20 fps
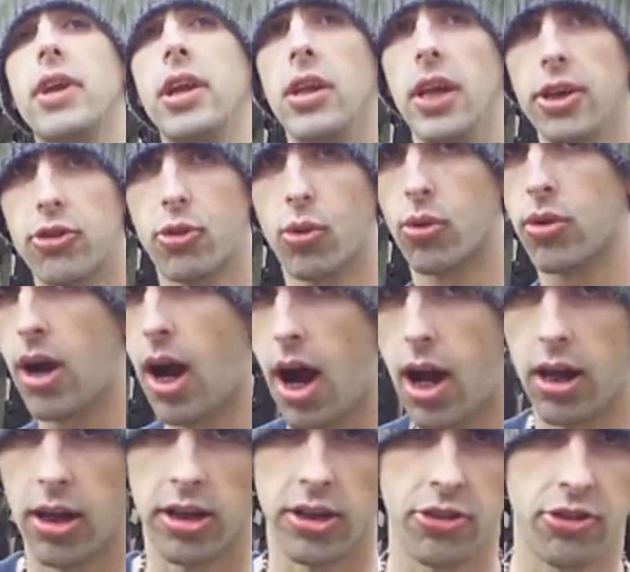an electoral
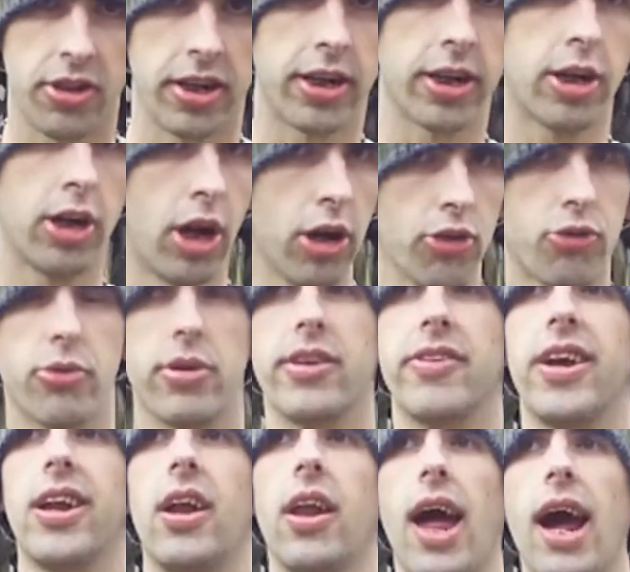college in a country
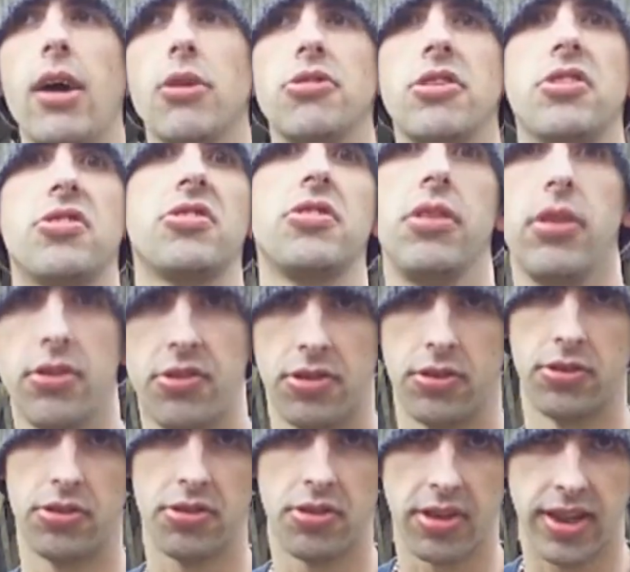that allows its
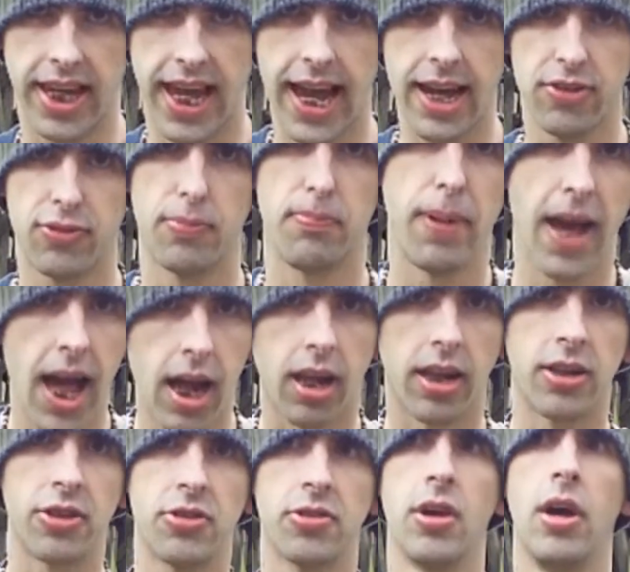citizens to cast
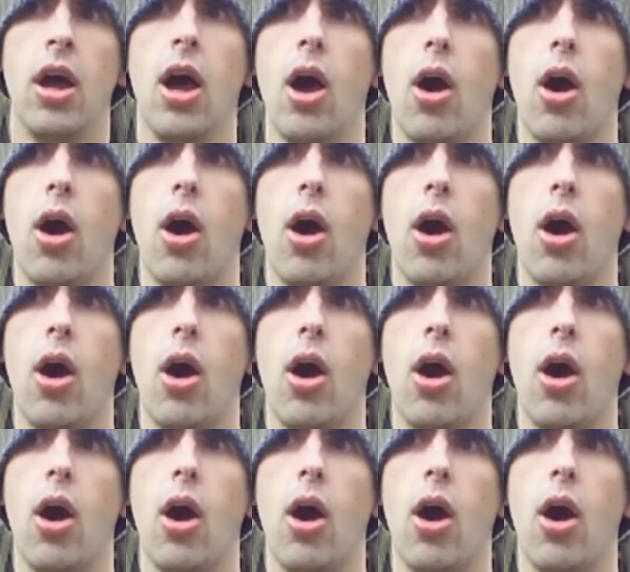ballots